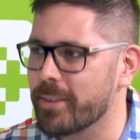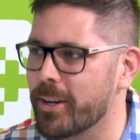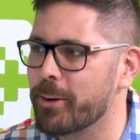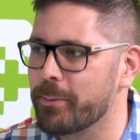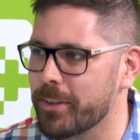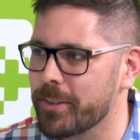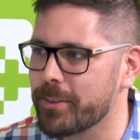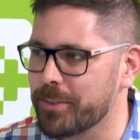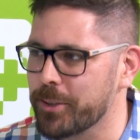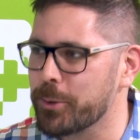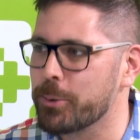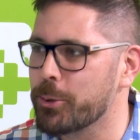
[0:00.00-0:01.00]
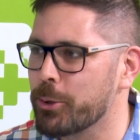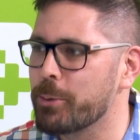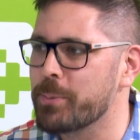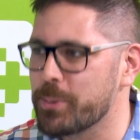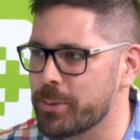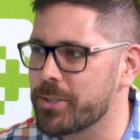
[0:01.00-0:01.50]
of the two
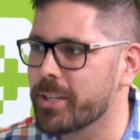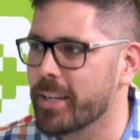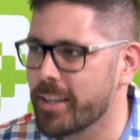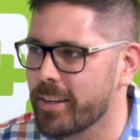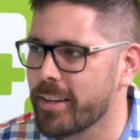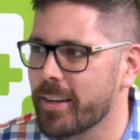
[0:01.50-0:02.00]
terms, which are,